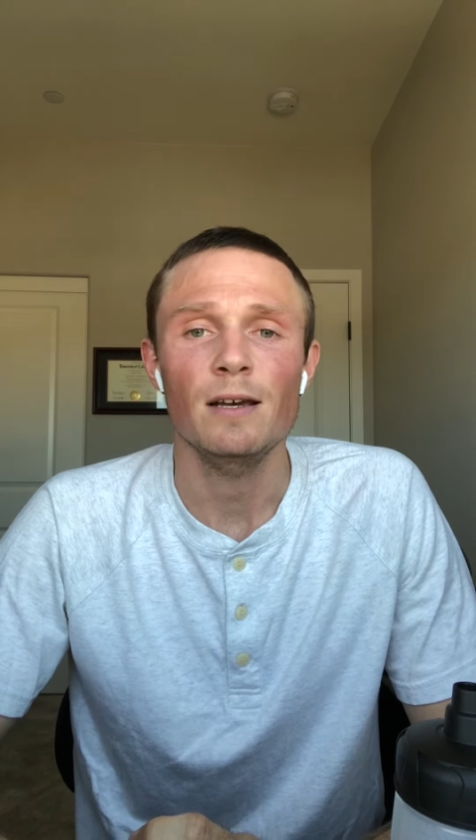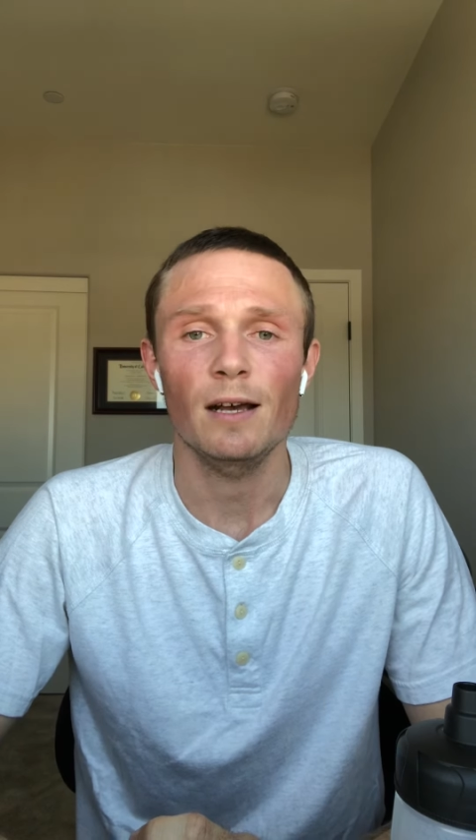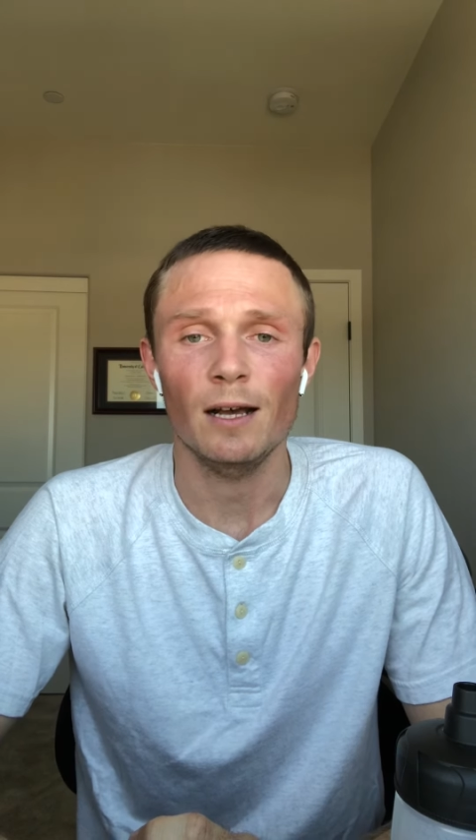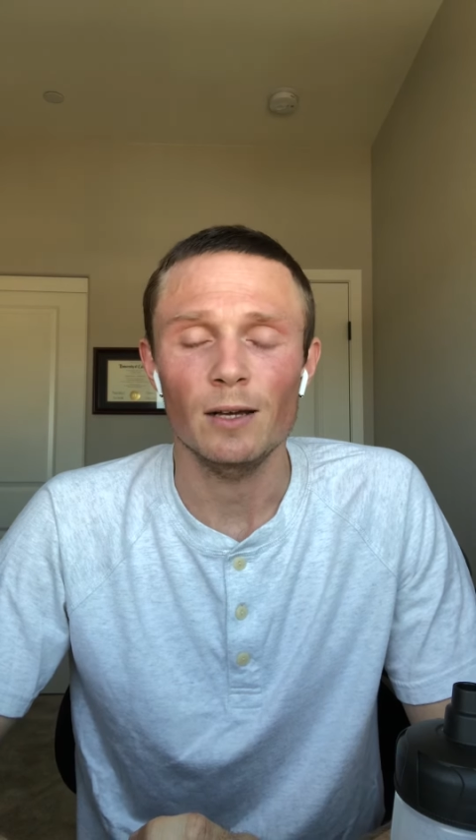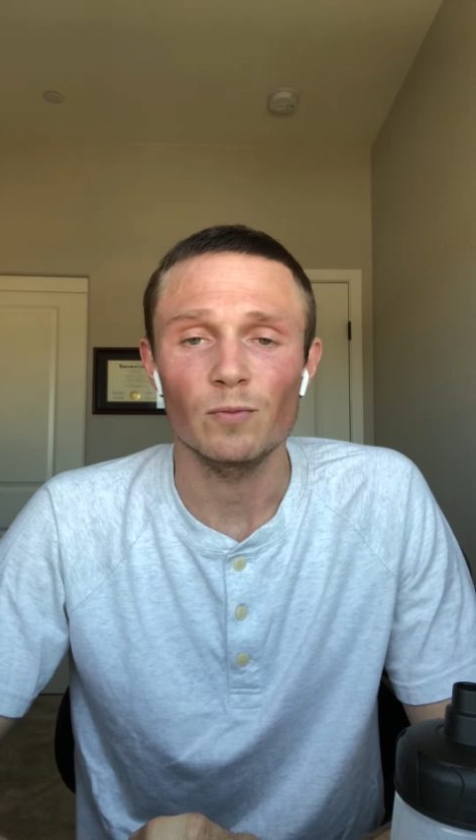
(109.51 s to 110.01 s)

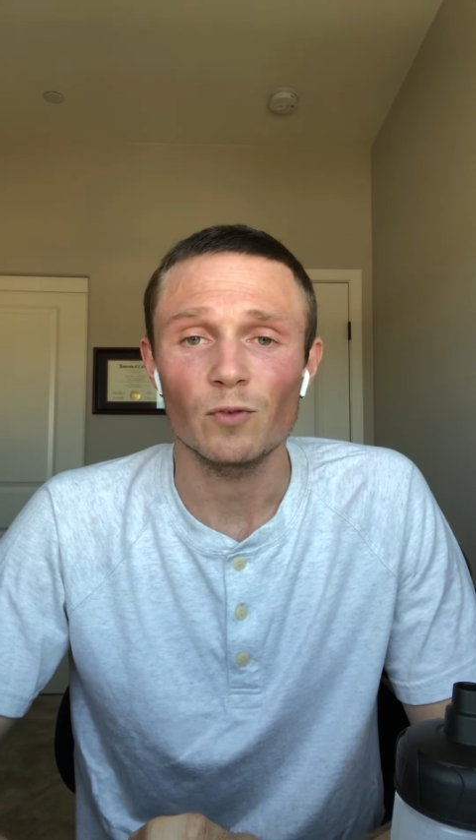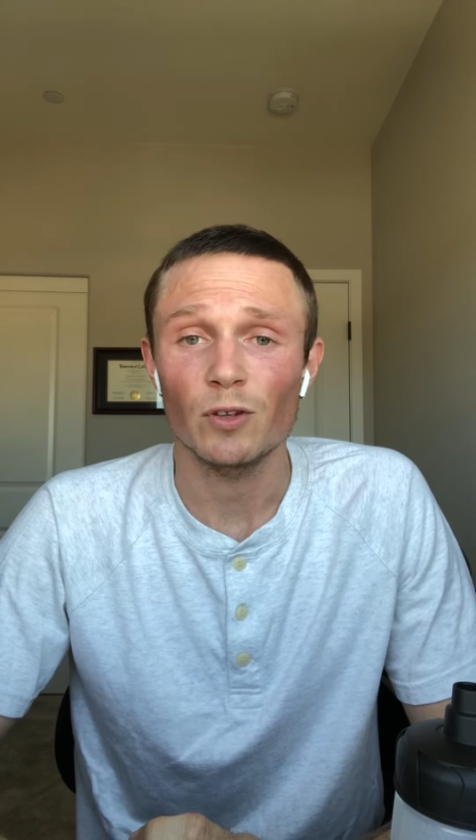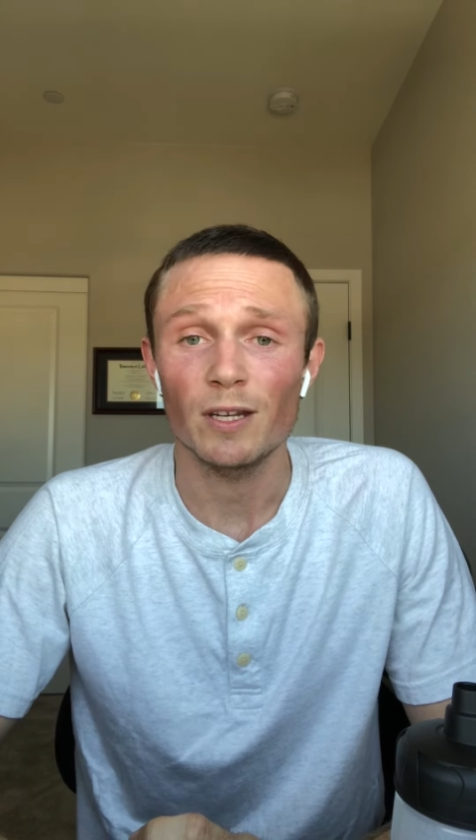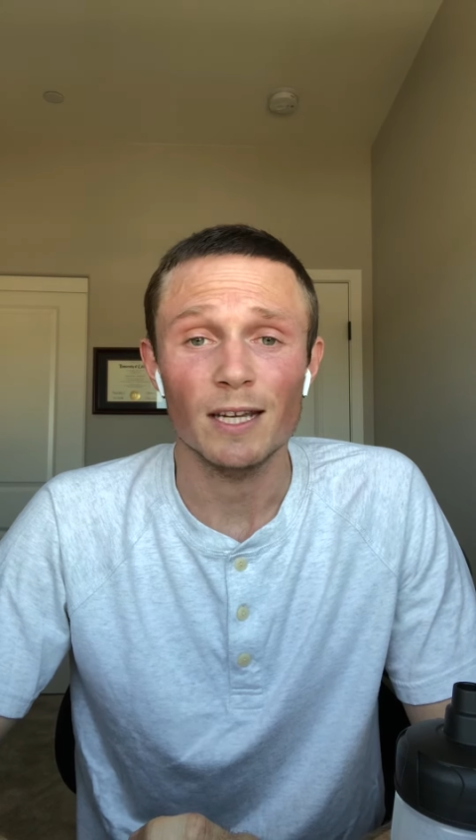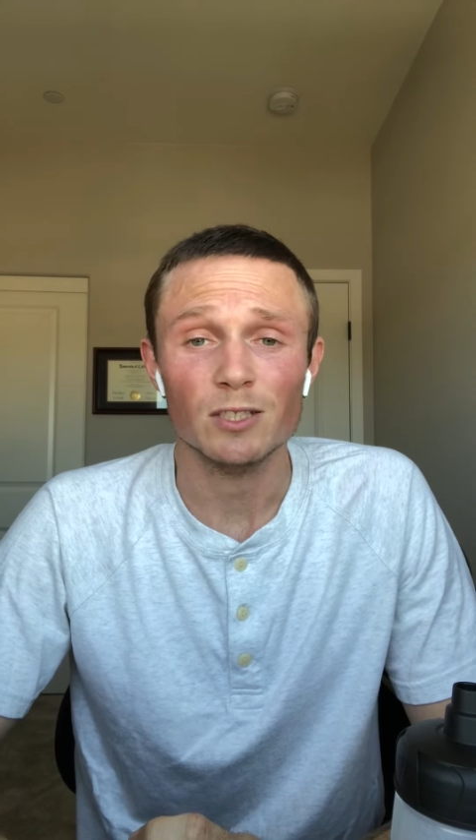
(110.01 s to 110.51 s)
um, for the
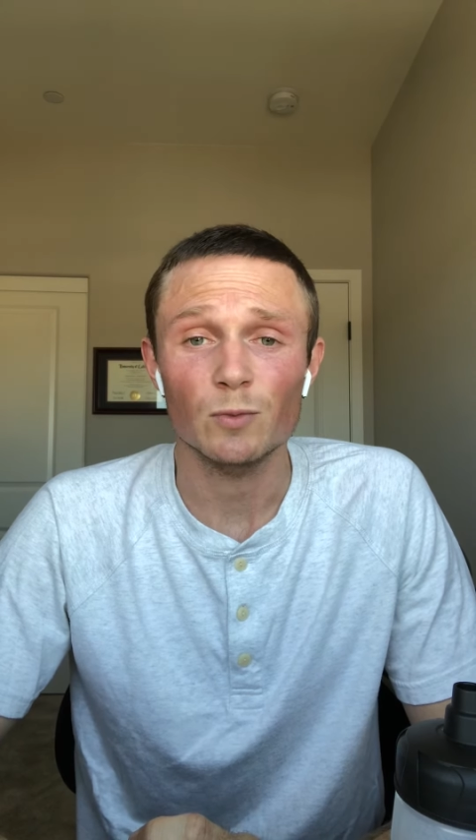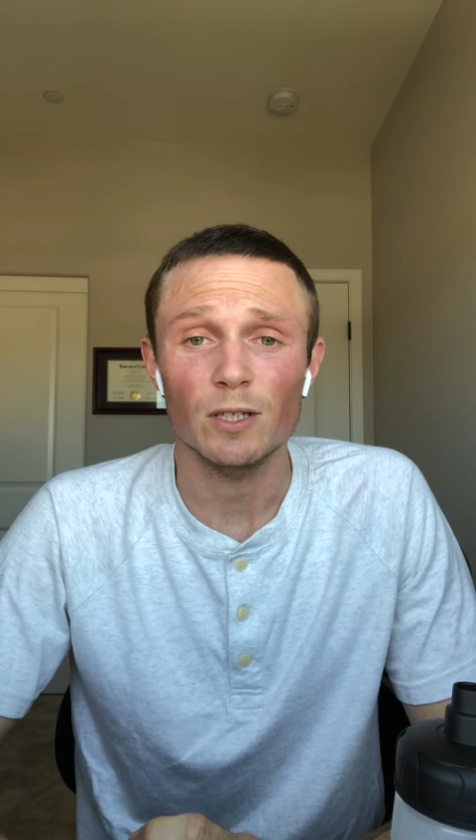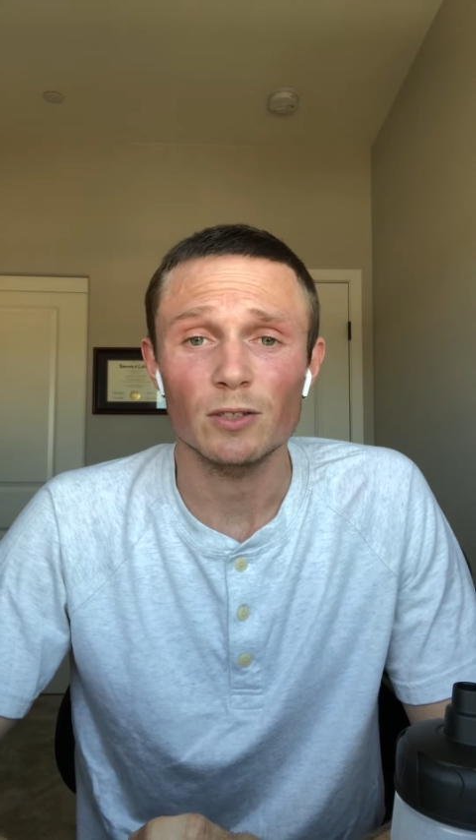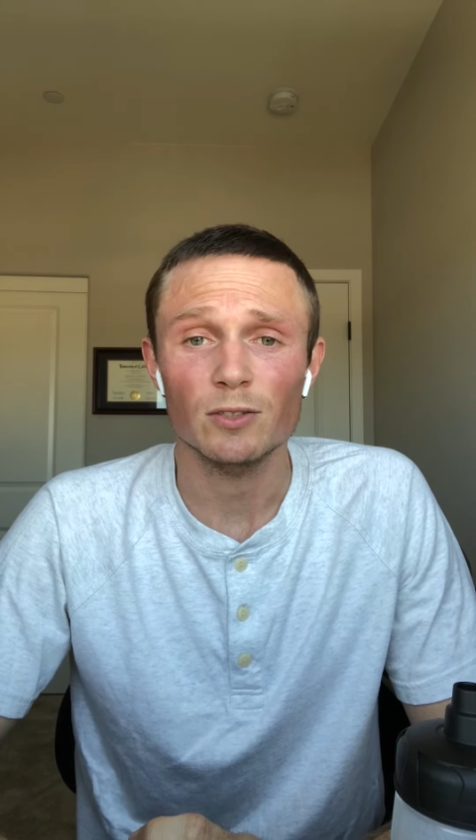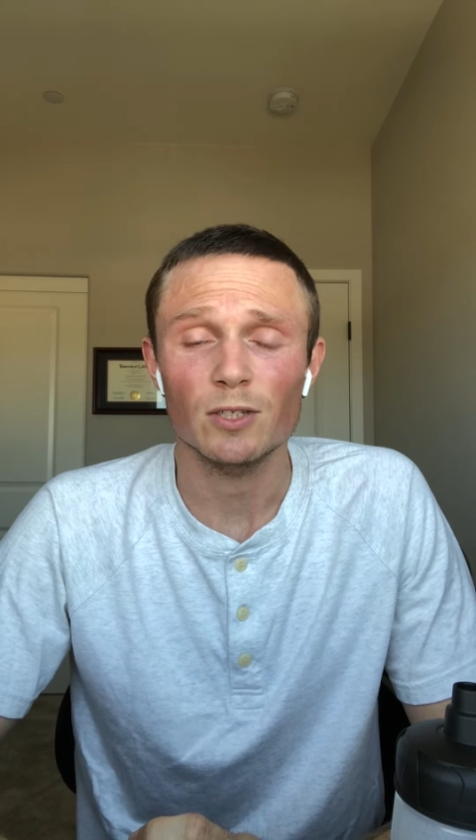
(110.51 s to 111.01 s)
next week
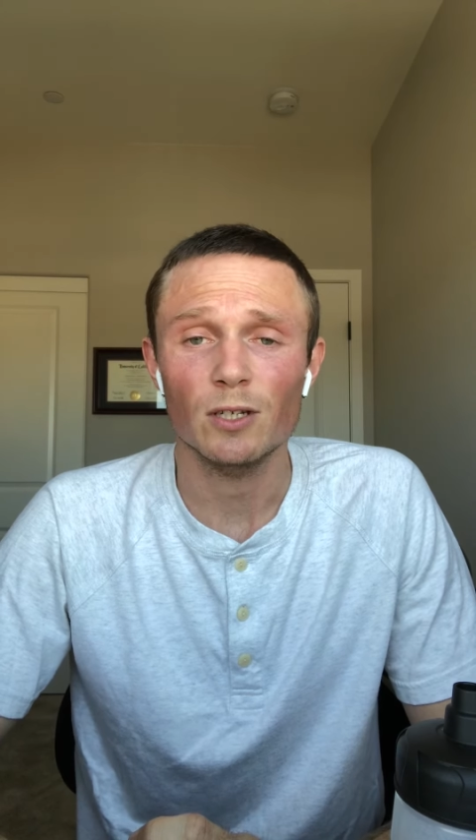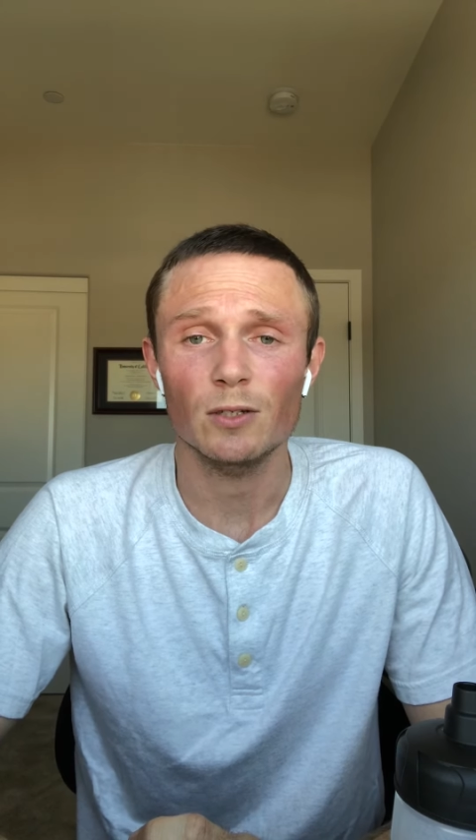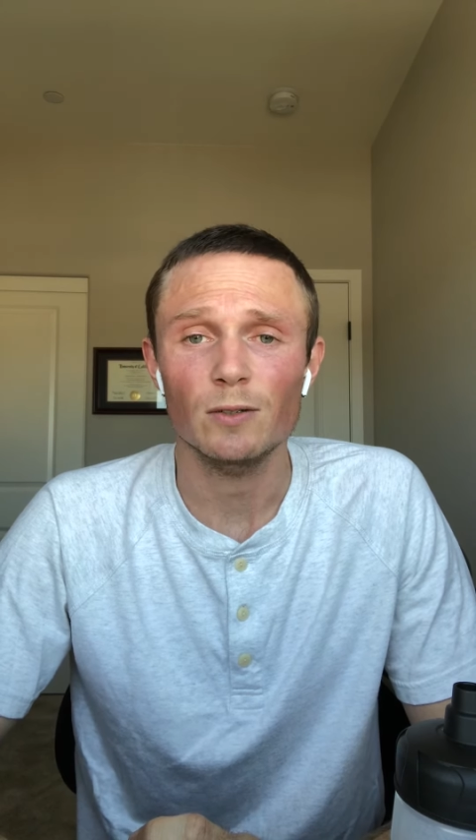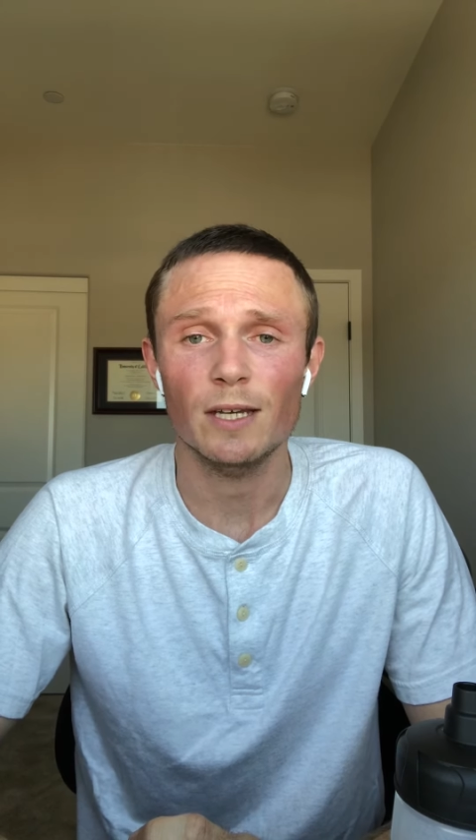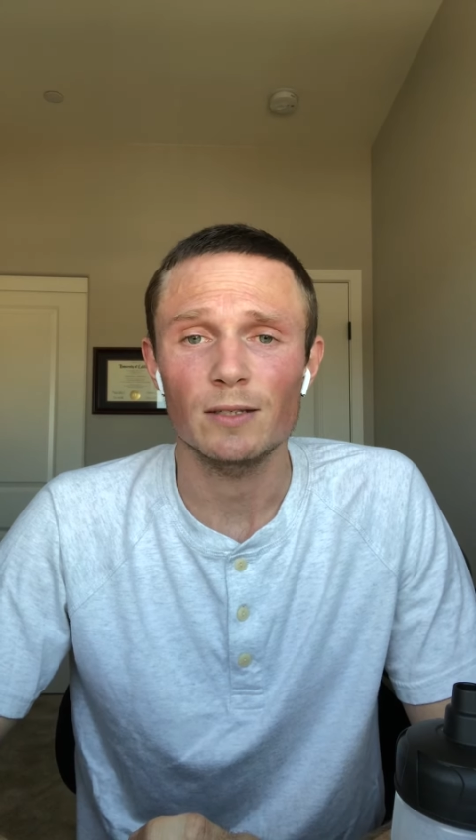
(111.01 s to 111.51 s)
or
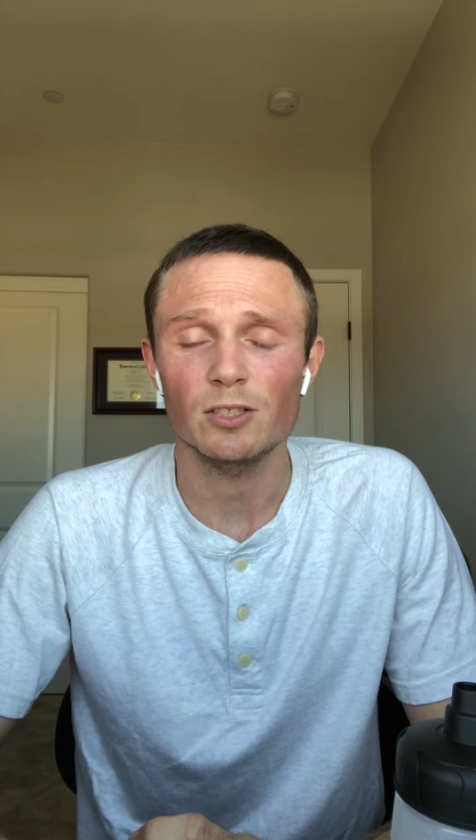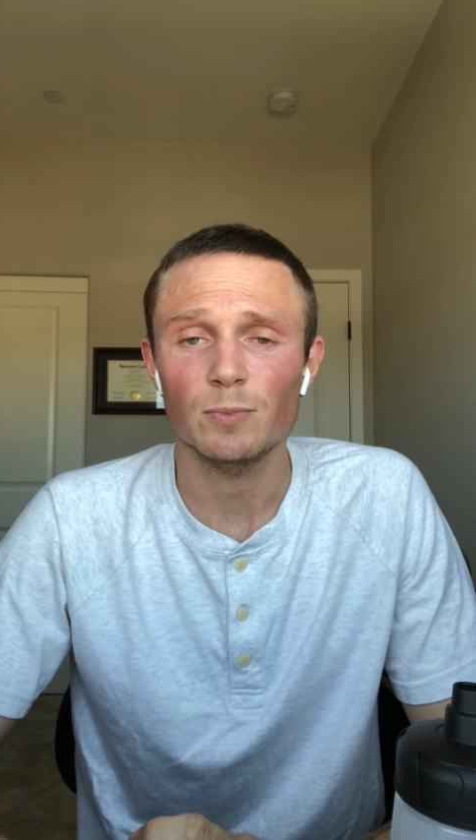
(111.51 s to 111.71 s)
so and just